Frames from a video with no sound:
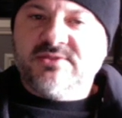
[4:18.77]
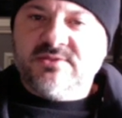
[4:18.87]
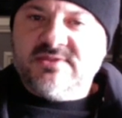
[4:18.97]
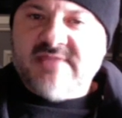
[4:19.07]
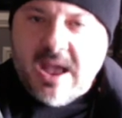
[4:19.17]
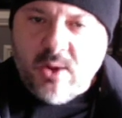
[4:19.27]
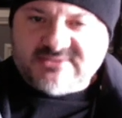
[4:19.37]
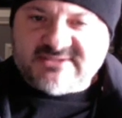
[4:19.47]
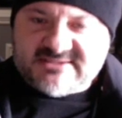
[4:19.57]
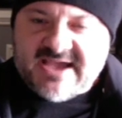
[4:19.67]
Now is
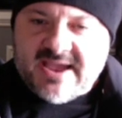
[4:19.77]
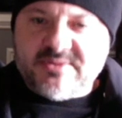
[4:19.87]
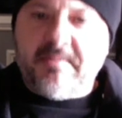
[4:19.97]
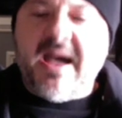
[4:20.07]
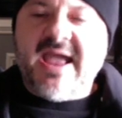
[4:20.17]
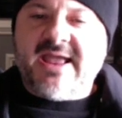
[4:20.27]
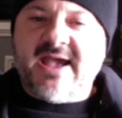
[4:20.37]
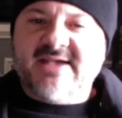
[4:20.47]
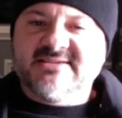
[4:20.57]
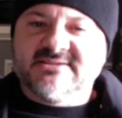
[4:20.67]
the time to buy,
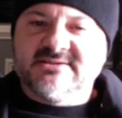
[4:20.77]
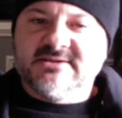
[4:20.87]
guys.